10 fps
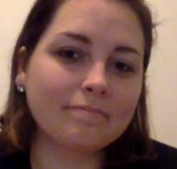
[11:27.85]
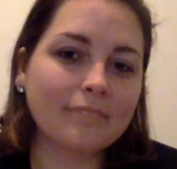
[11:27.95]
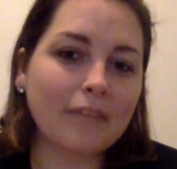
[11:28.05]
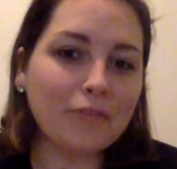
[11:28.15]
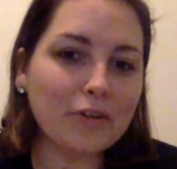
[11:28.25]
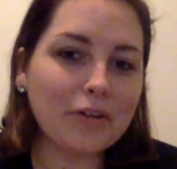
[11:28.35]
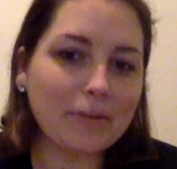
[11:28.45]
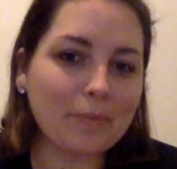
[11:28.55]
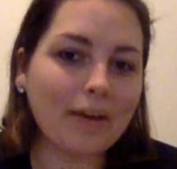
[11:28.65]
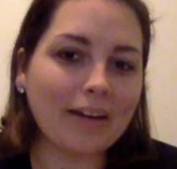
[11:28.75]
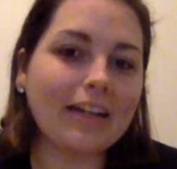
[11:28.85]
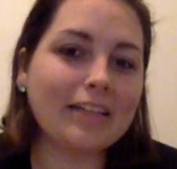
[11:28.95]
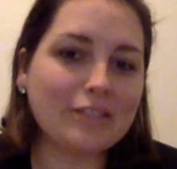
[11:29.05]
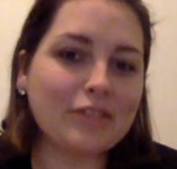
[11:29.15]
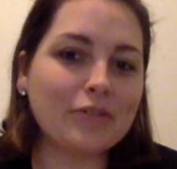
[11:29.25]
I feel good about it. I
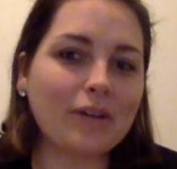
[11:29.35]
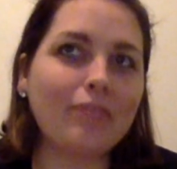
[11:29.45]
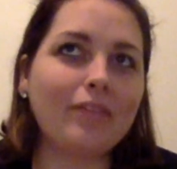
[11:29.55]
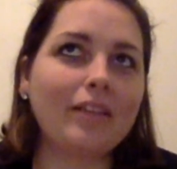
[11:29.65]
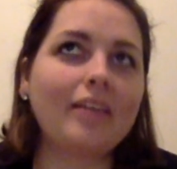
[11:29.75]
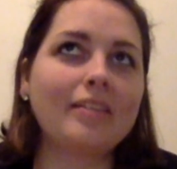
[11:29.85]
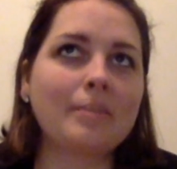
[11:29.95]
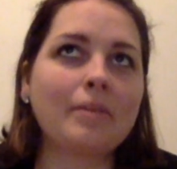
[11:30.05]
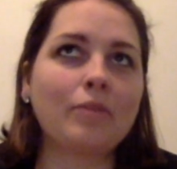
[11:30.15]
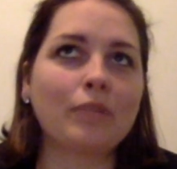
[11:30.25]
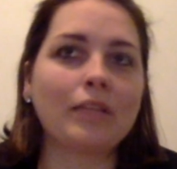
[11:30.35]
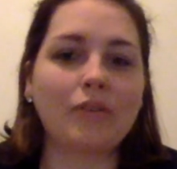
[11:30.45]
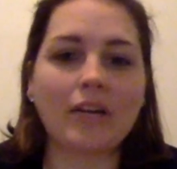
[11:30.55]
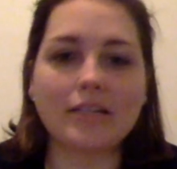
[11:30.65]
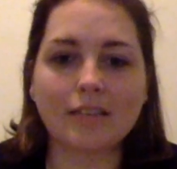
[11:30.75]
do. I feel like something really
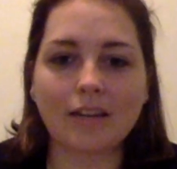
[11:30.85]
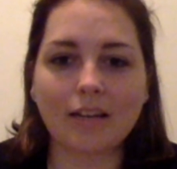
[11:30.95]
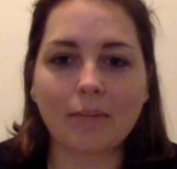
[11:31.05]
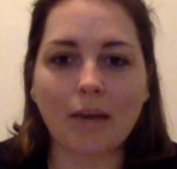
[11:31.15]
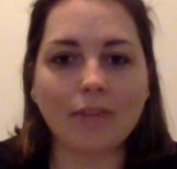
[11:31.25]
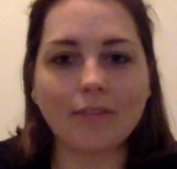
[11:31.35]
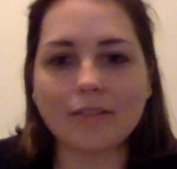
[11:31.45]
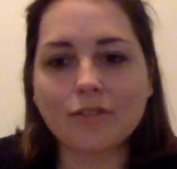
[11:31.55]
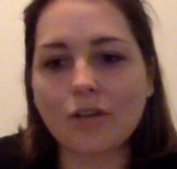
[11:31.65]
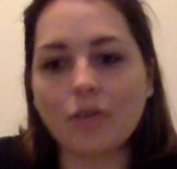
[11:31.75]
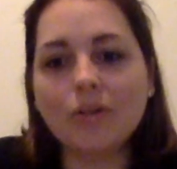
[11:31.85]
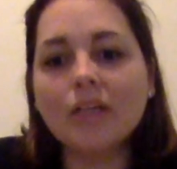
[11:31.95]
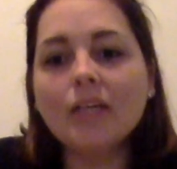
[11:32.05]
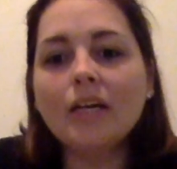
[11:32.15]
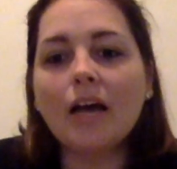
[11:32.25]
great is going to come out of it. So
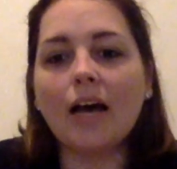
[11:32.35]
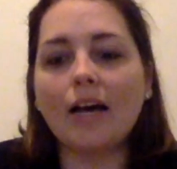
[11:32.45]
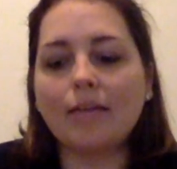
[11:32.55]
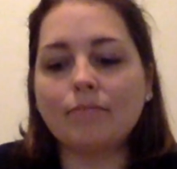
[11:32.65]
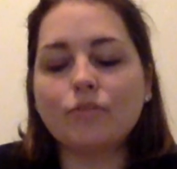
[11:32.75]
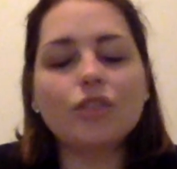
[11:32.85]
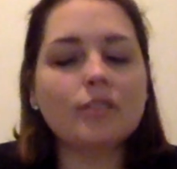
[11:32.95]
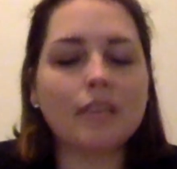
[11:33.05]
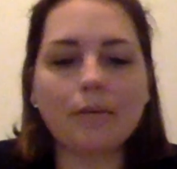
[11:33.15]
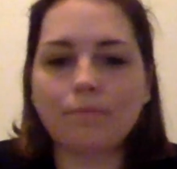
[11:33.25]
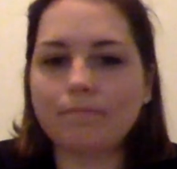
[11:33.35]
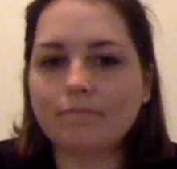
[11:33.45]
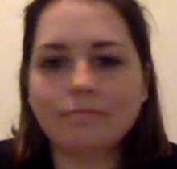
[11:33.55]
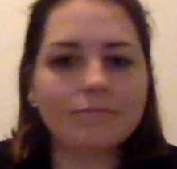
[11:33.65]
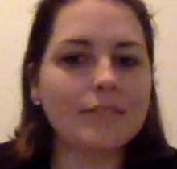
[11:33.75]
just keep
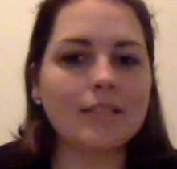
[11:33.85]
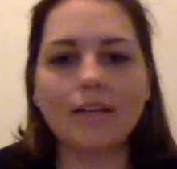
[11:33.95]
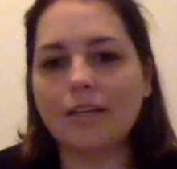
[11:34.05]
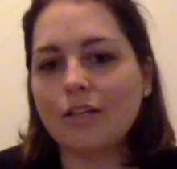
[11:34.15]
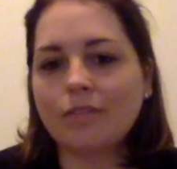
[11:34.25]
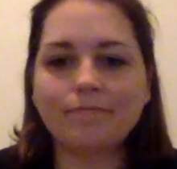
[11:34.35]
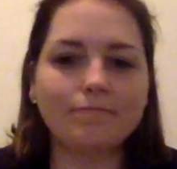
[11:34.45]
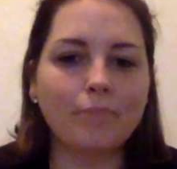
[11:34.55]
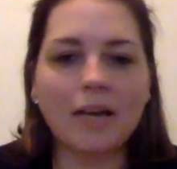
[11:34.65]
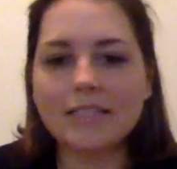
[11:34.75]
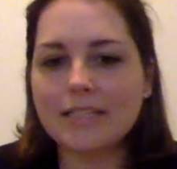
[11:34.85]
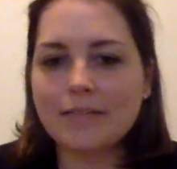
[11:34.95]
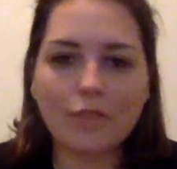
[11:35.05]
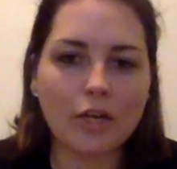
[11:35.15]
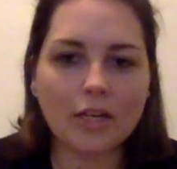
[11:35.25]
sending
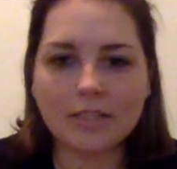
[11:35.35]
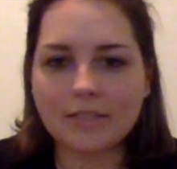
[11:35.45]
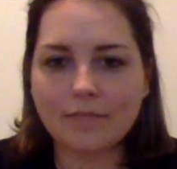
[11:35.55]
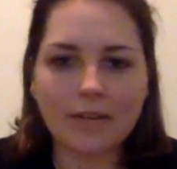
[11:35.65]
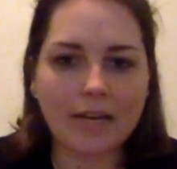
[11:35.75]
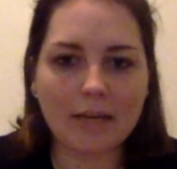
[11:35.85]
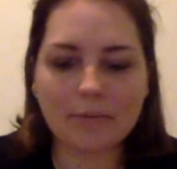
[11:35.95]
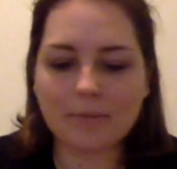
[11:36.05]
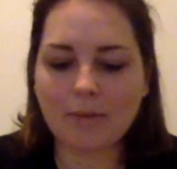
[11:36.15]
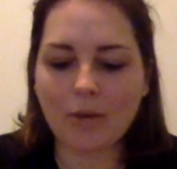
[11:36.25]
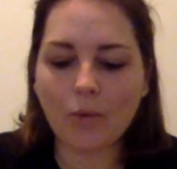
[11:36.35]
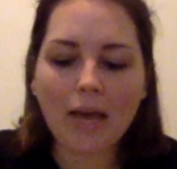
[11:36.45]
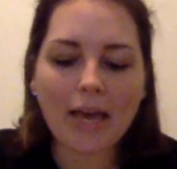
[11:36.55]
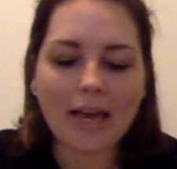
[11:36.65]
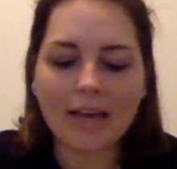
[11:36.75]
positive thoughts and vibes my
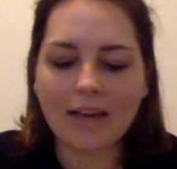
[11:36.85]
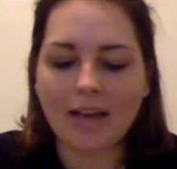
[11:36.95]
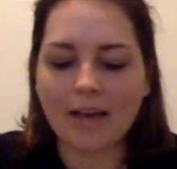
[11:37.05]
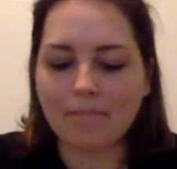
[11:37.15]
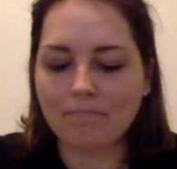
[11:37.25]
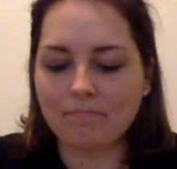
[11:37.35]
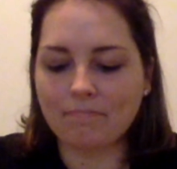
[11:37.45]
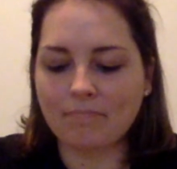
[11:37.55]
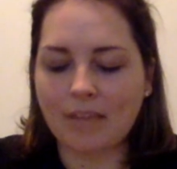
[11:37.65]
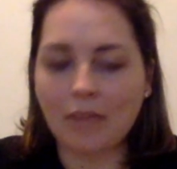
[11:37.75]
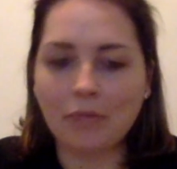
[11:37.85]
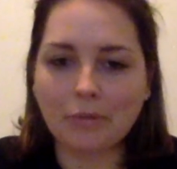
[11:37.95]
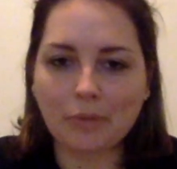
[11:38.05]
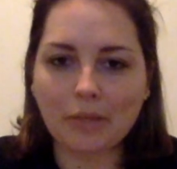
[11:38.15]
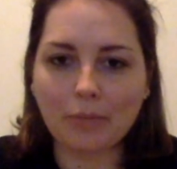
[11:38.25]
way. I really,
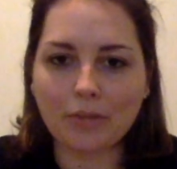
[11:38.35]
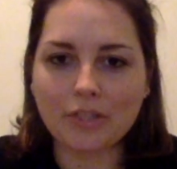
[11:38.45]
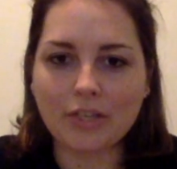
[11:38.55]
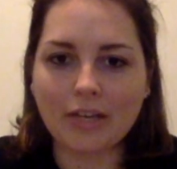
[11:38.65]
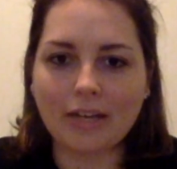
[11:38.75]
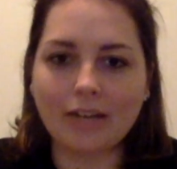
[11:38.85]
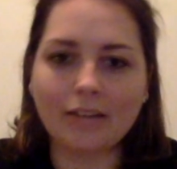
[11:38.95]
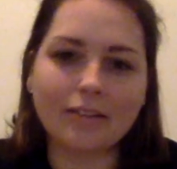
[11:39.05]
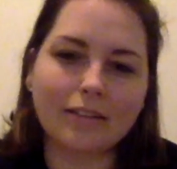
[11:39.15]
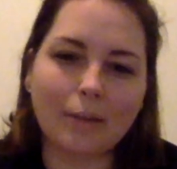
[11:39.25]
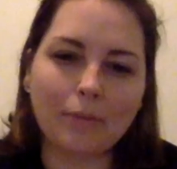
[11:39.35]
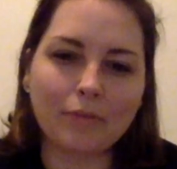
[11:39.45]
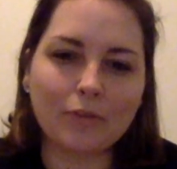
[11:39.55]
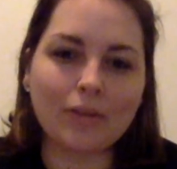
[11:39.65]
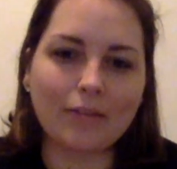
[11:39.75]
really appreciate it. A couple of
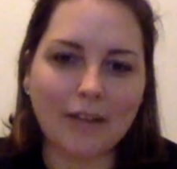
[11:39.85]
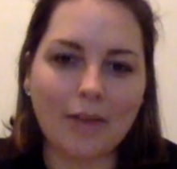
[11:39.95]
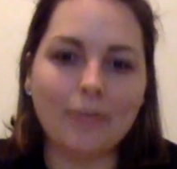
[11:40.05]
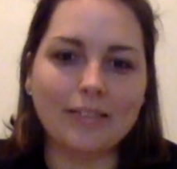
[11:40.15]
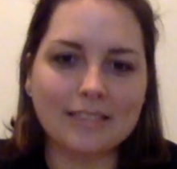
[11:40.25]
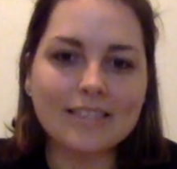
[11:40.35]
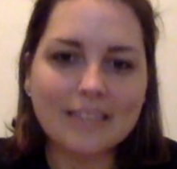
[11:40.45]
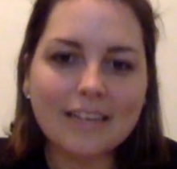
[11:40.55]
you left comments,